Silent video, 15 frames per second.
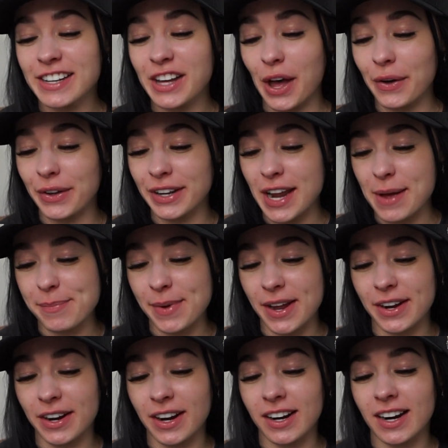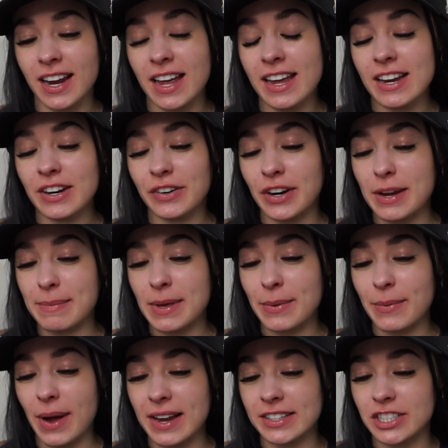Coconut butter, creamy
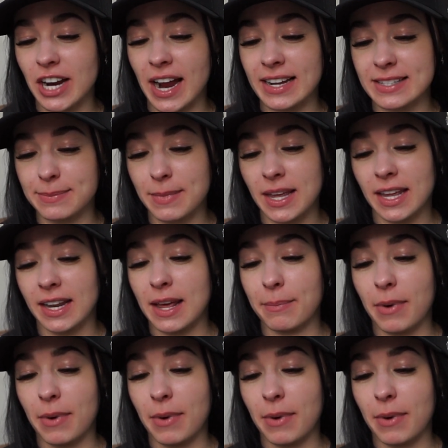white jasmine.